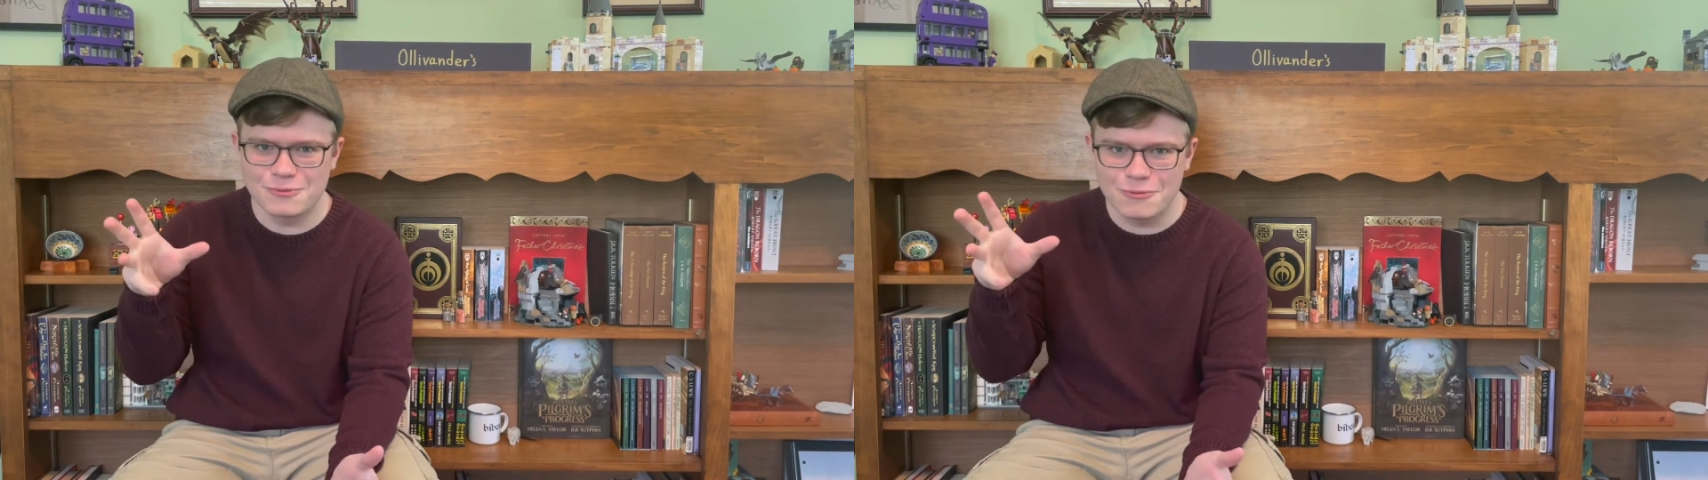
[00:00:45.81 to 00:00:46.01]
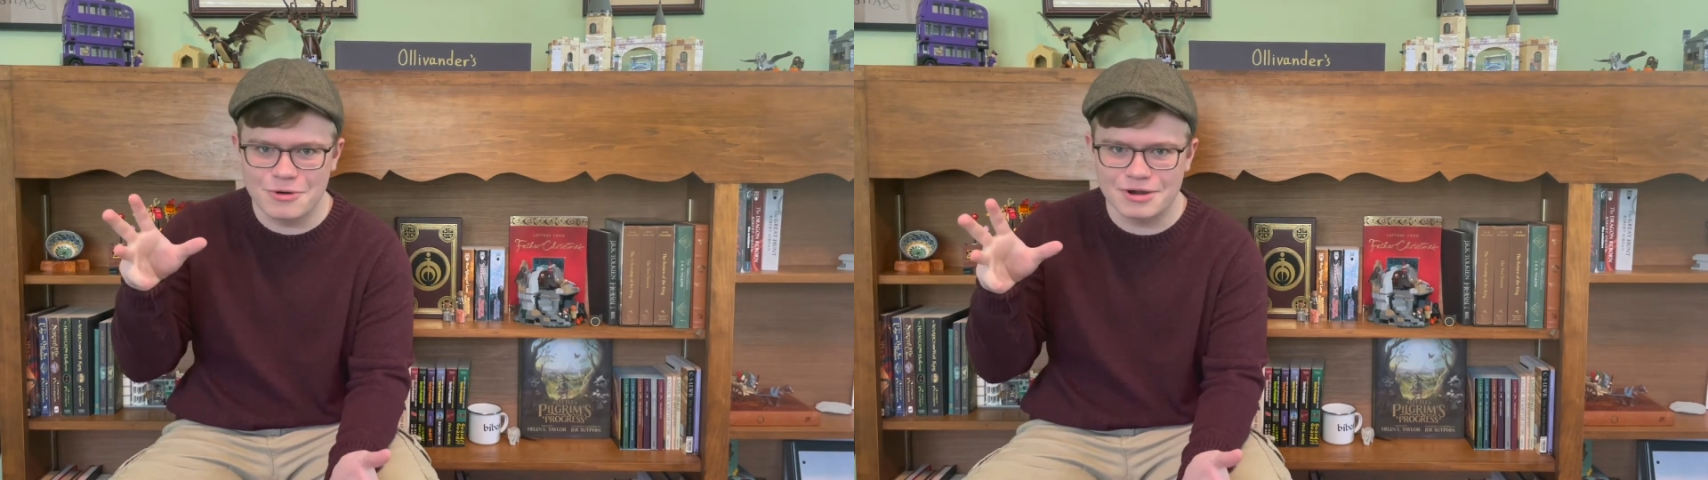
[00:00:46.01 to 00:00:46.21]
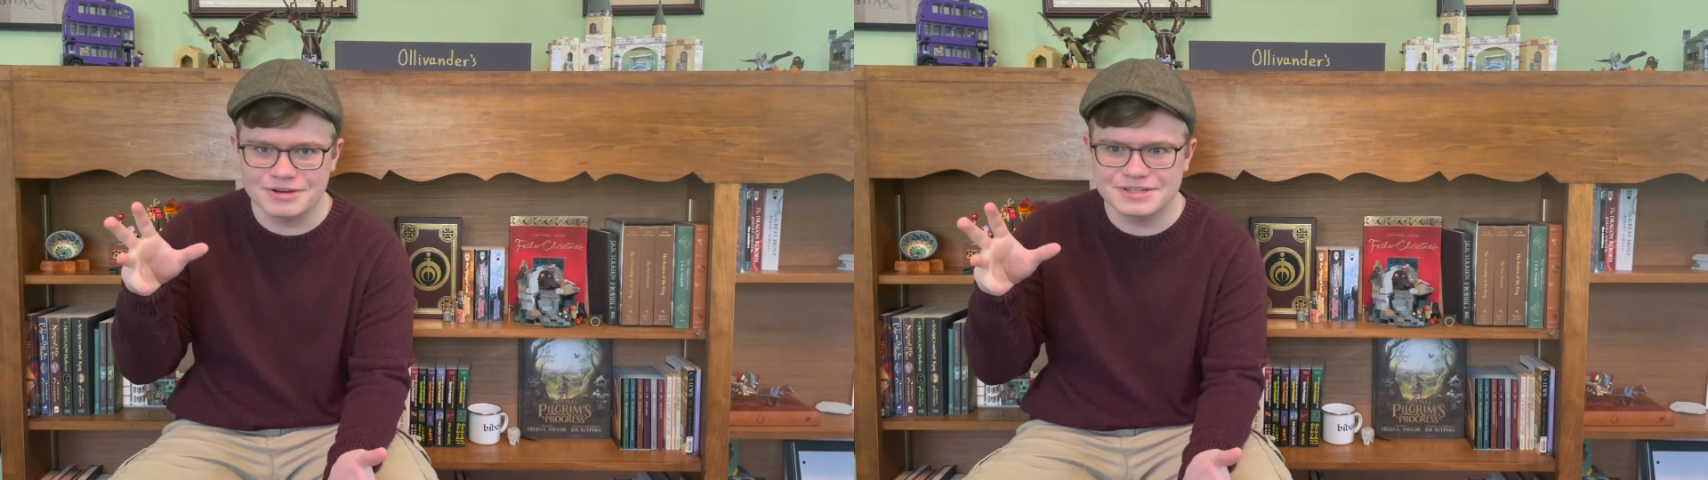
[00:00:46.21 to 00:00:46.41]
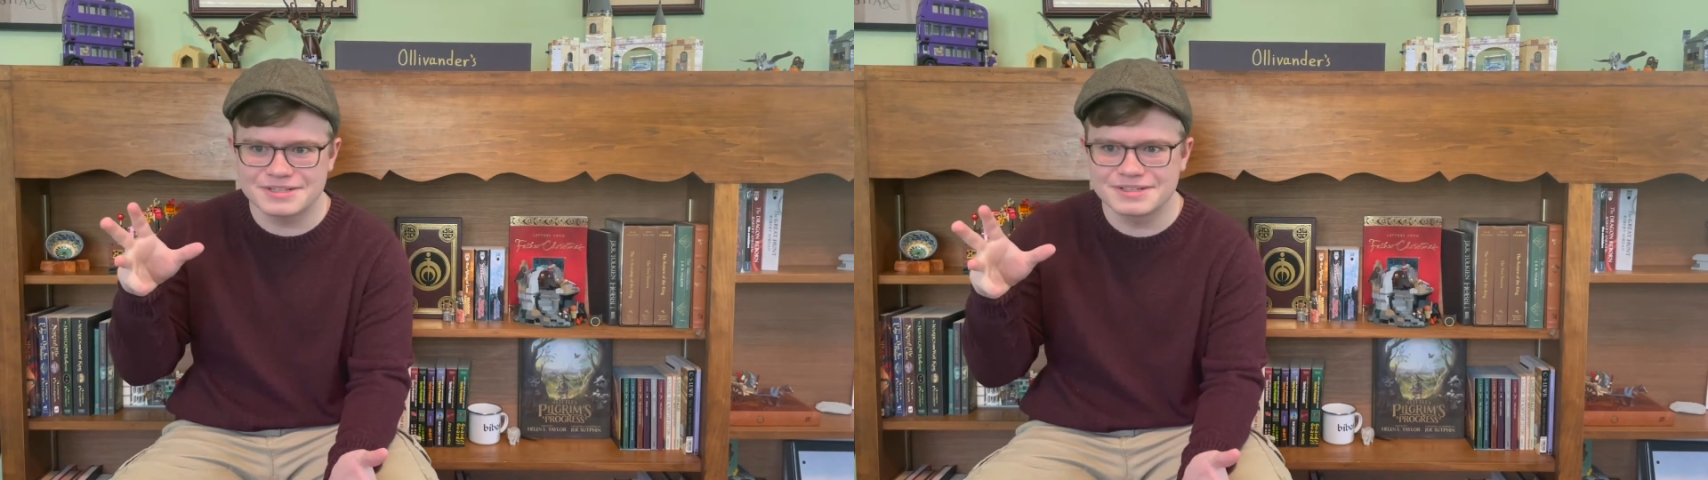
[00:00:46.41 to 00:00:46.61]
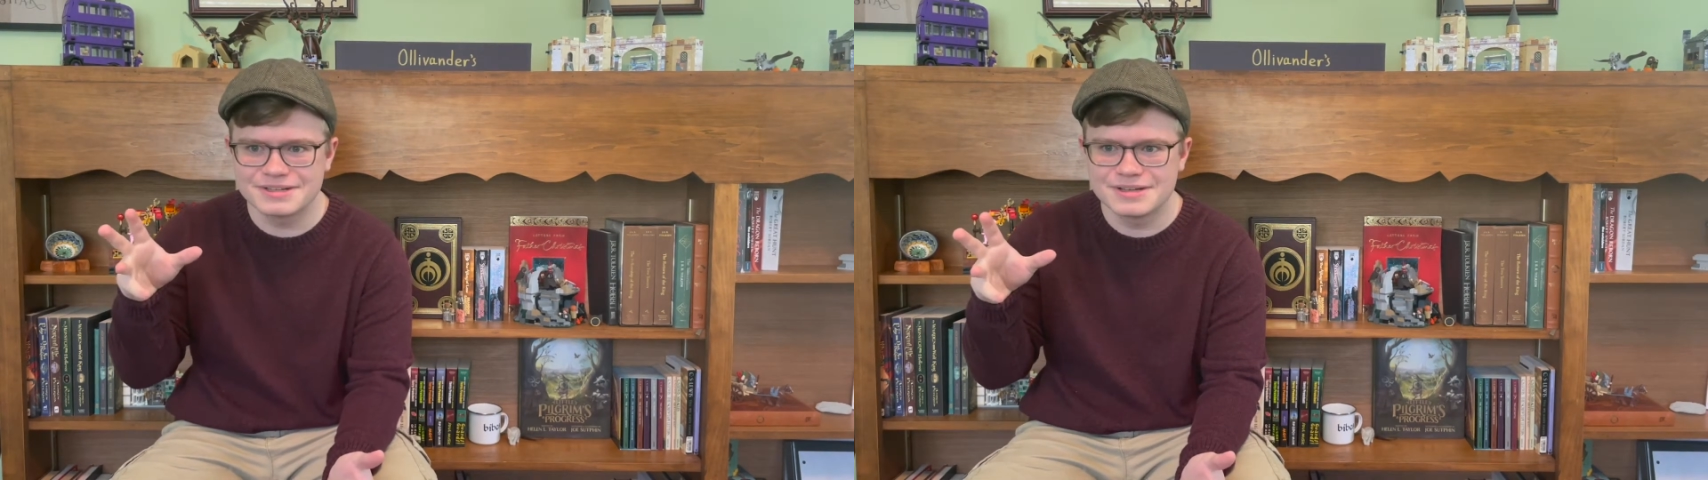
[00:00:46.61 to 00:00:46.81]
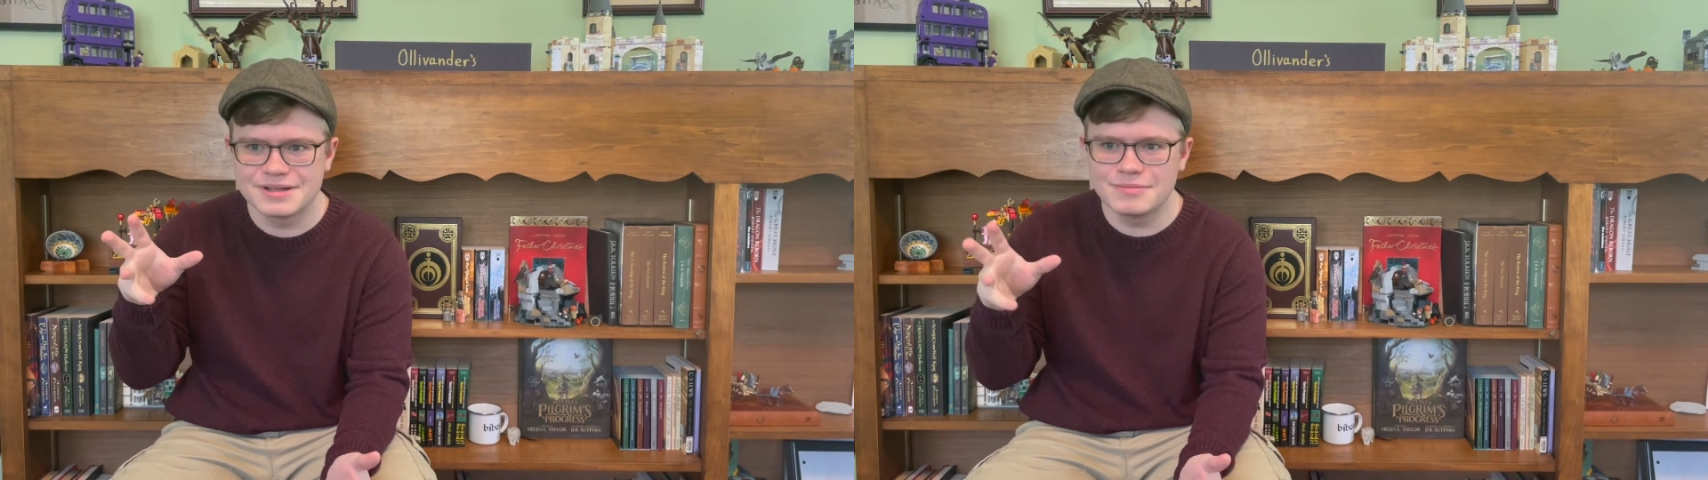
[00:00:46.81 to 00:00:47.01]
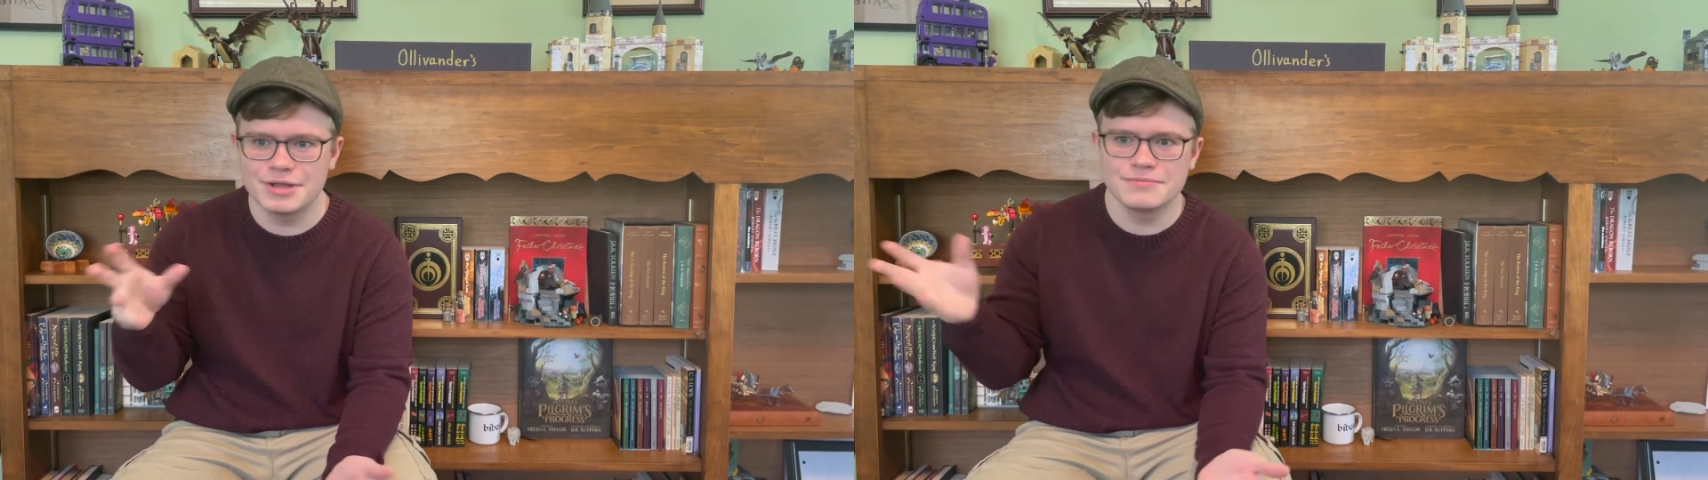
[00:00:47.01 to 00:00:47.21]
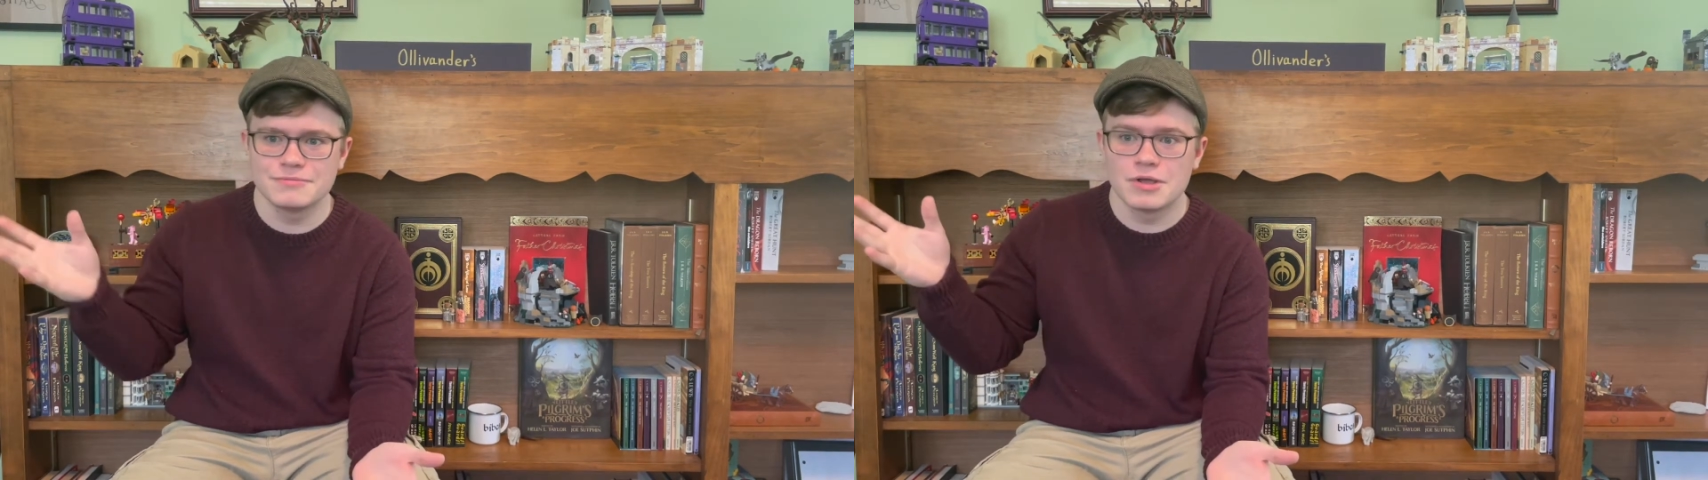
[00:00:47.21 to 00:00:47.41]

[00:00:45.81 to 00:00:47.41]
works, but